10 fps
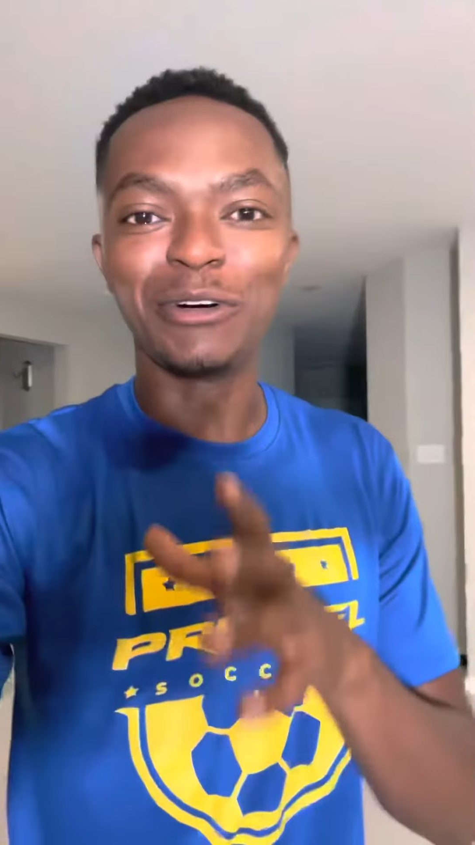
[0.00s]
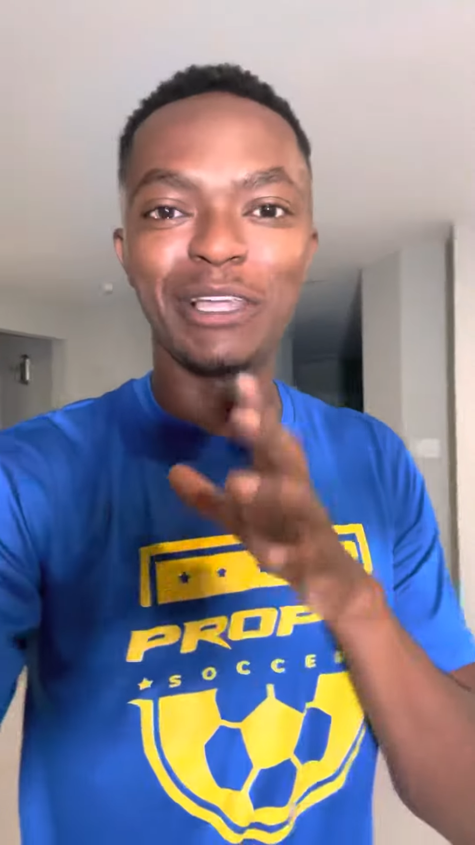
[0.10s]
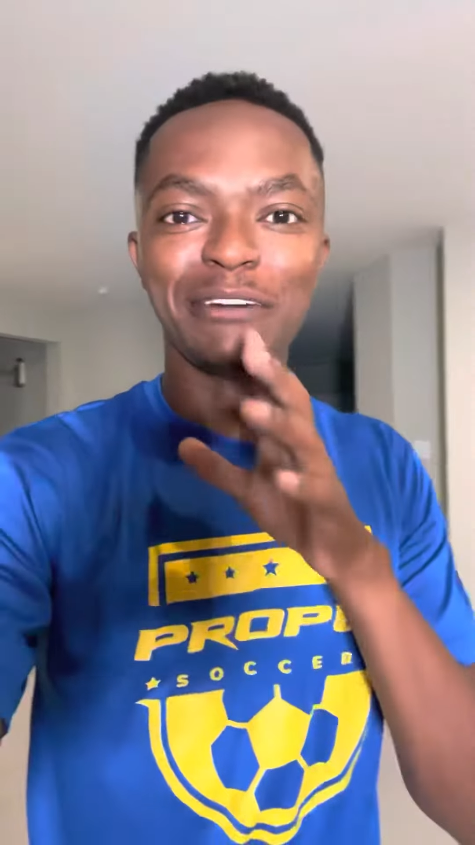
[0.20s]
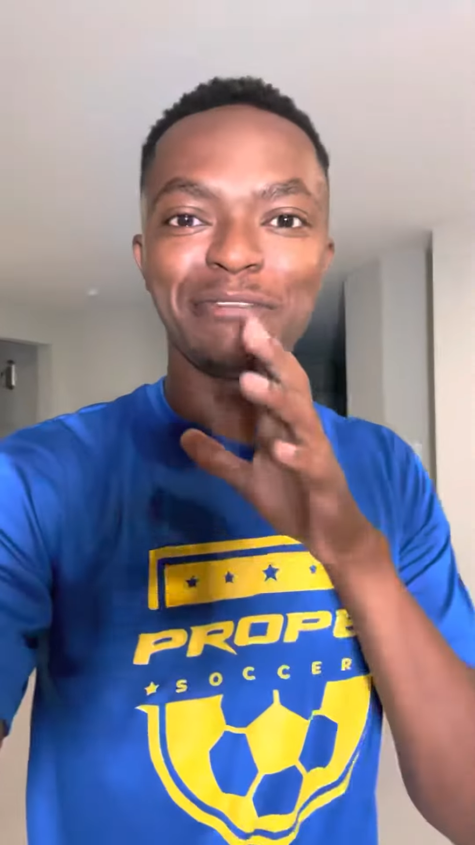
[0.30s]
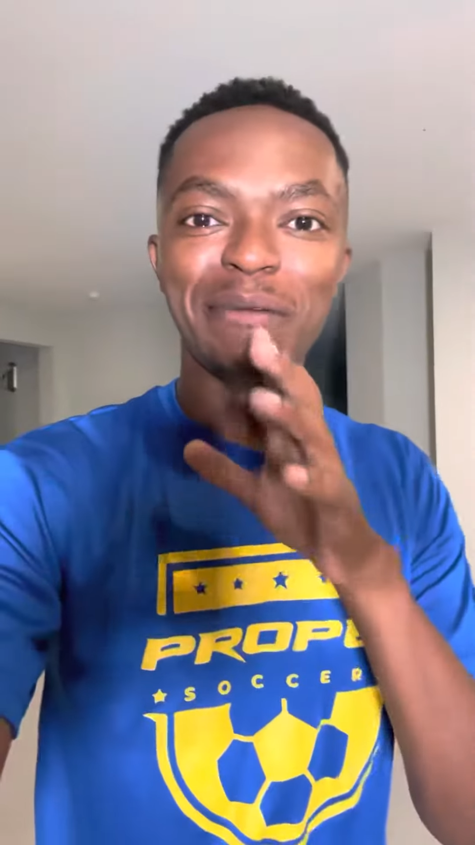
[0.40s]

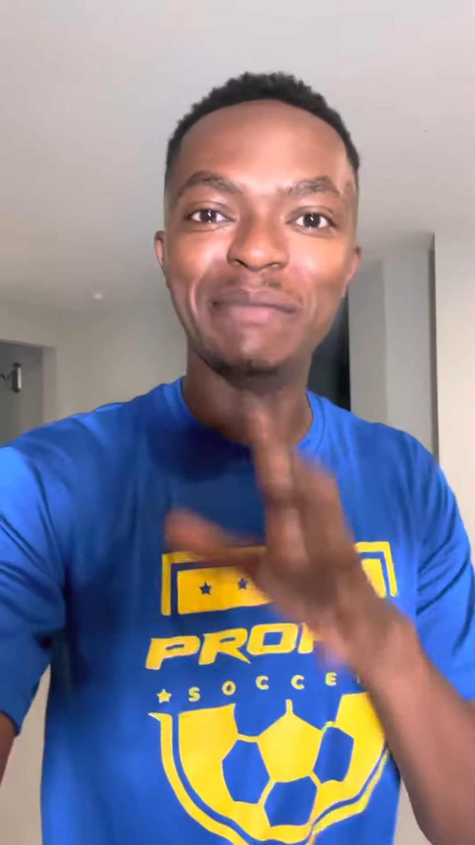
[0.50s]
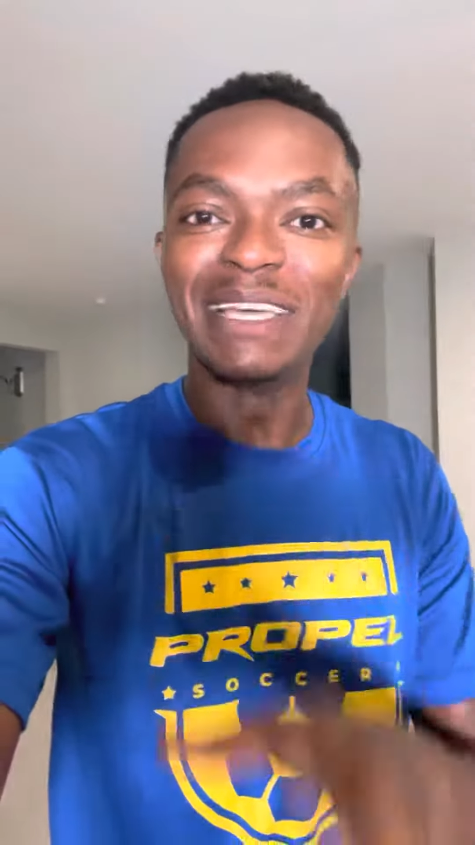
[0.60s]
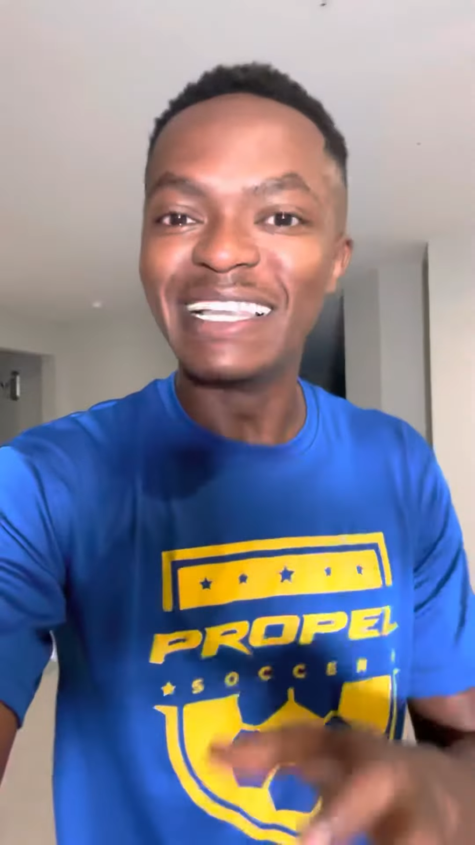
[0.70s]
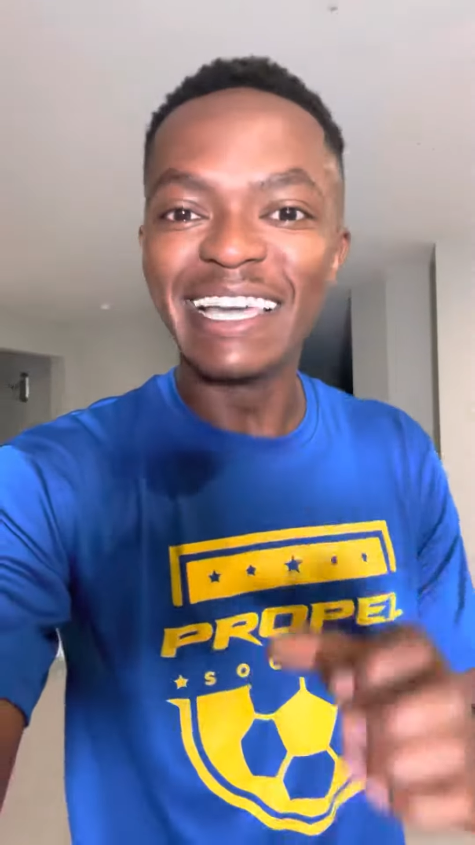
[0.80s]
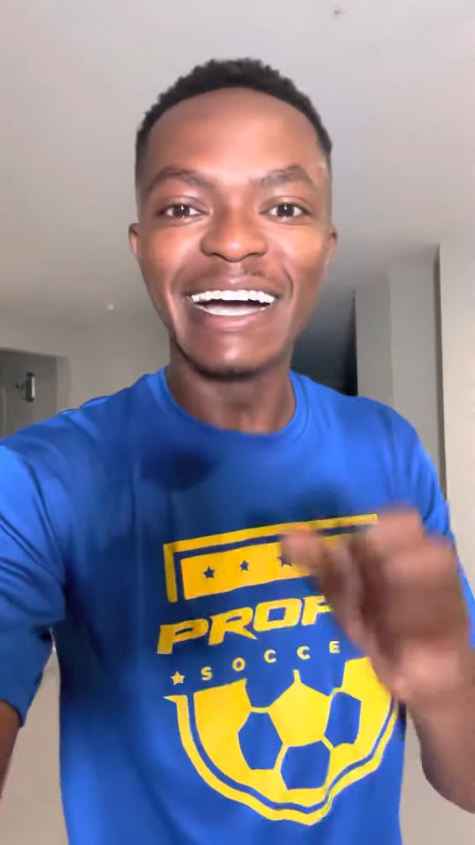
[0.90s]
Hola
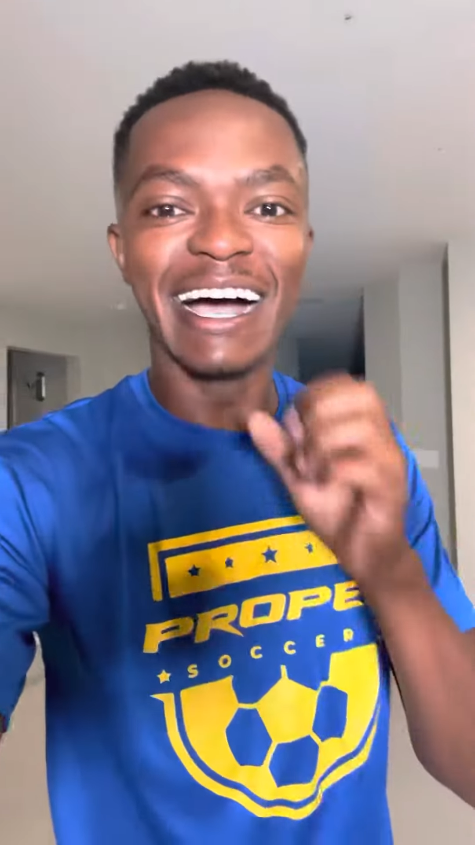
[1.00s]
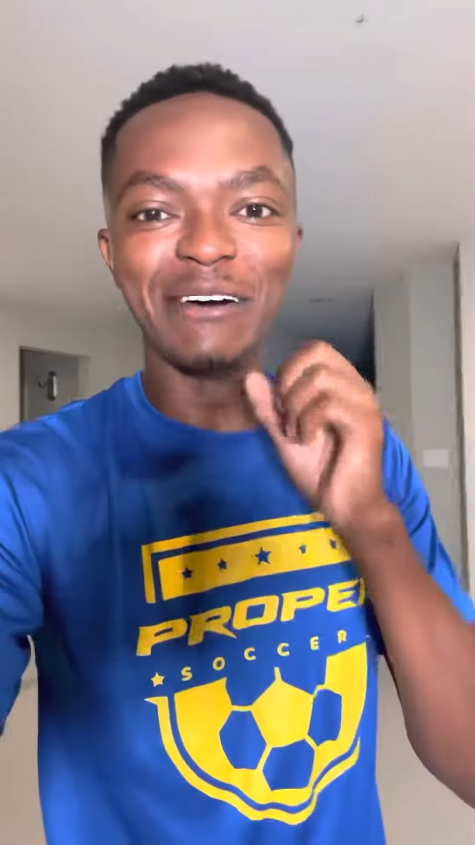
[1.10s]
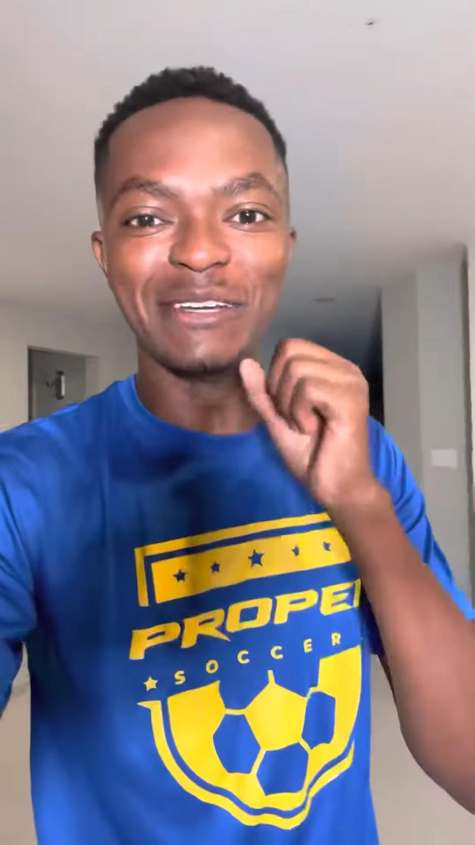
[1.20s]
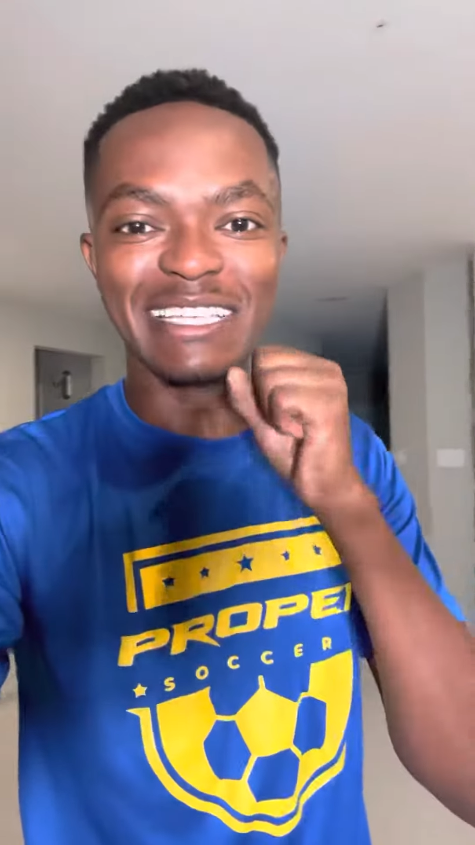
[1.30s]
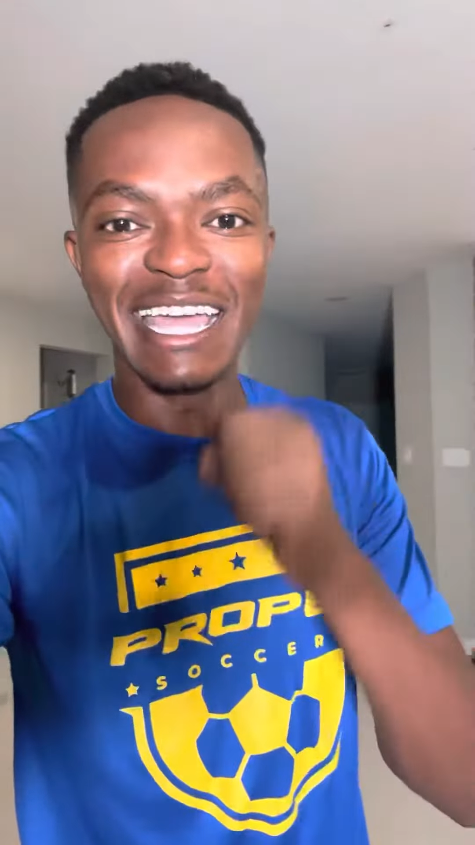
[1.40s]
familia. How is